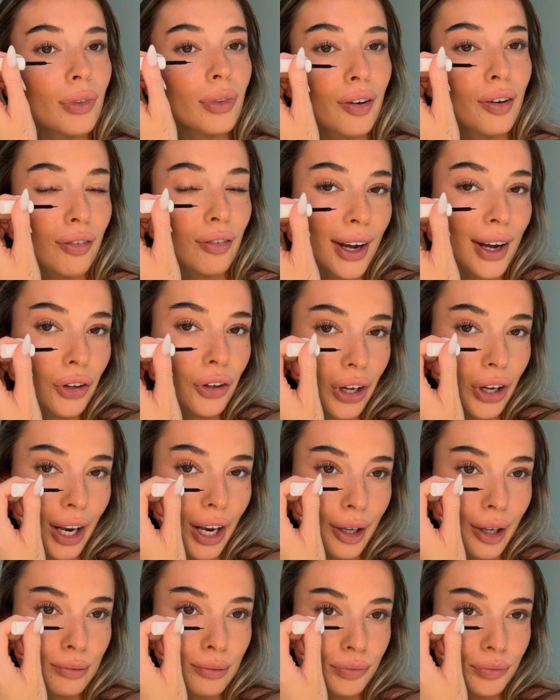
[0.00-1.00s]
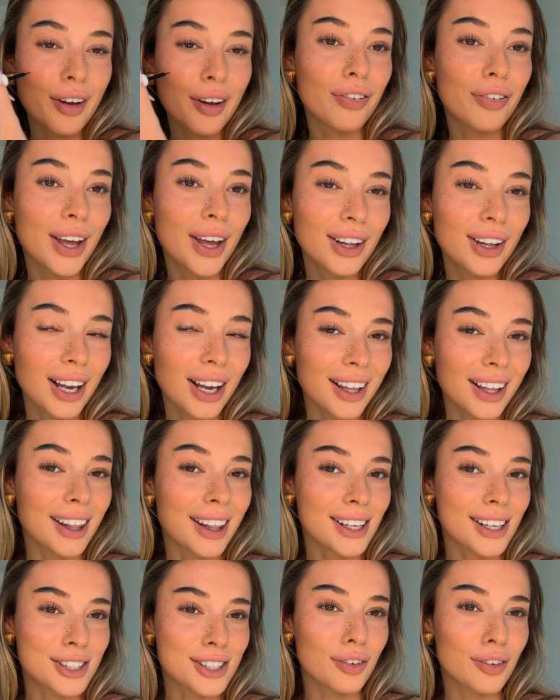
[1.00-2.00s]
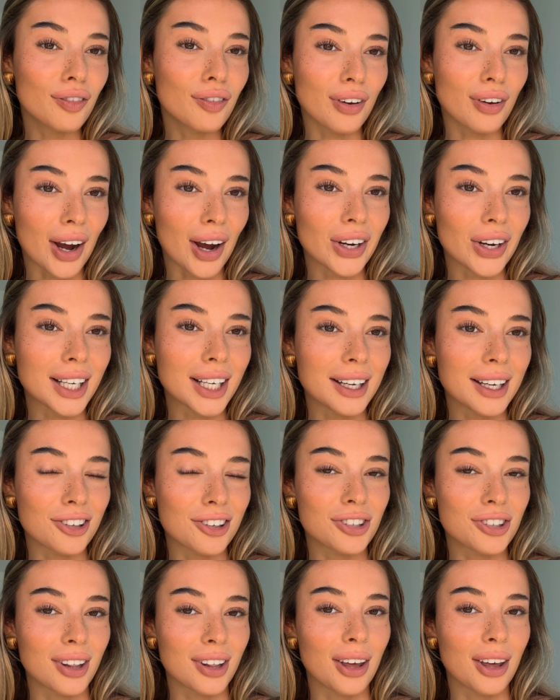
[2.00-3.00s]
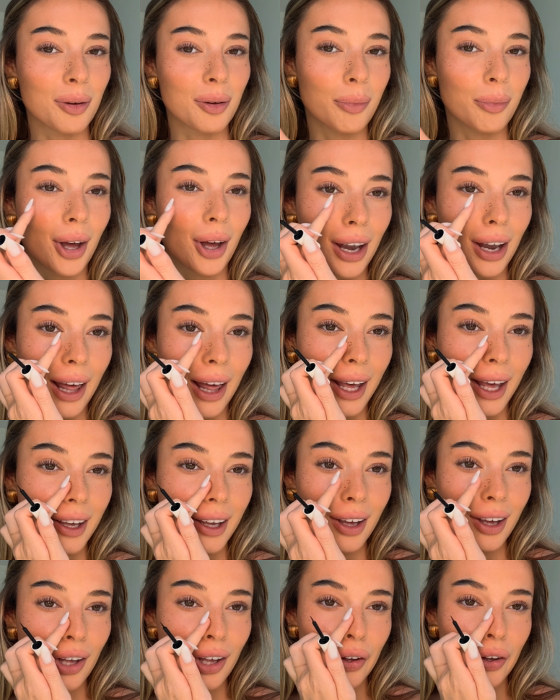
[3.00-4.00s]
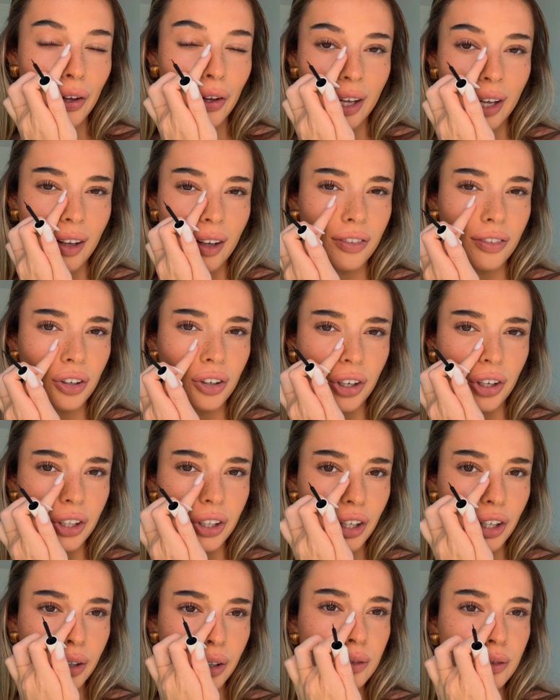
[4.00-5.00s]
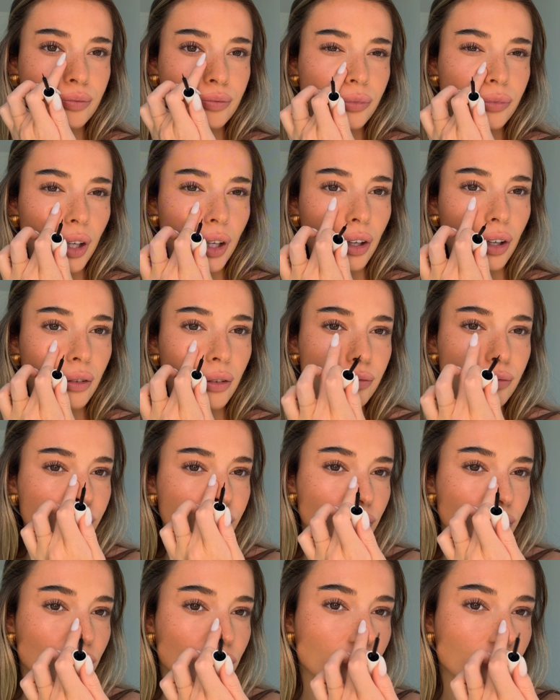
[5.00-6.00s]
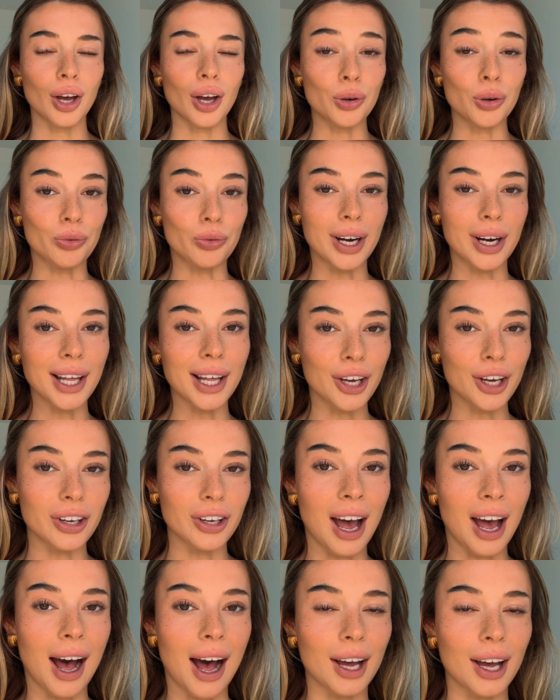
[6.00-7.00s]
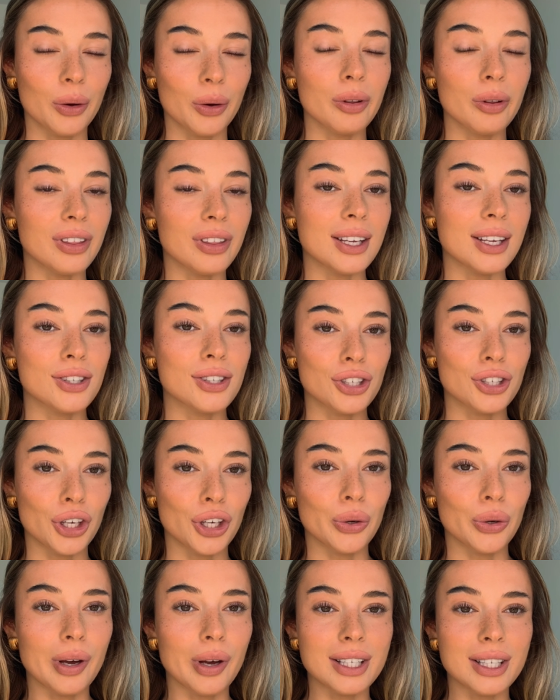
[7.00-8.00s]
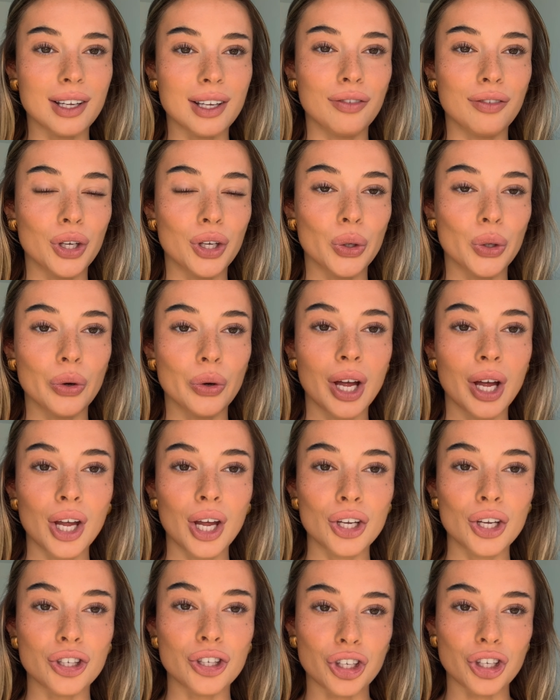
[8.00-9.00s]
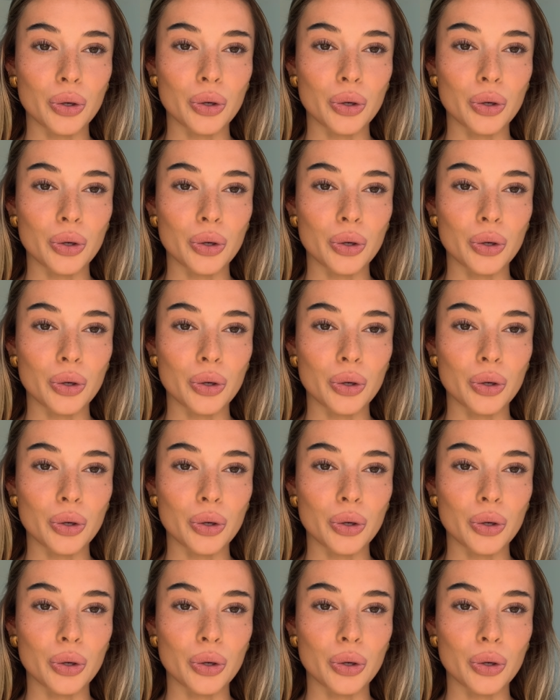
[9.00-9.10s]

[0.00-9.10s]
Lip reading: freckle color. I feel like that's a very niche thing, but like, if you know, you know, you know? A really good hack with these two is if you do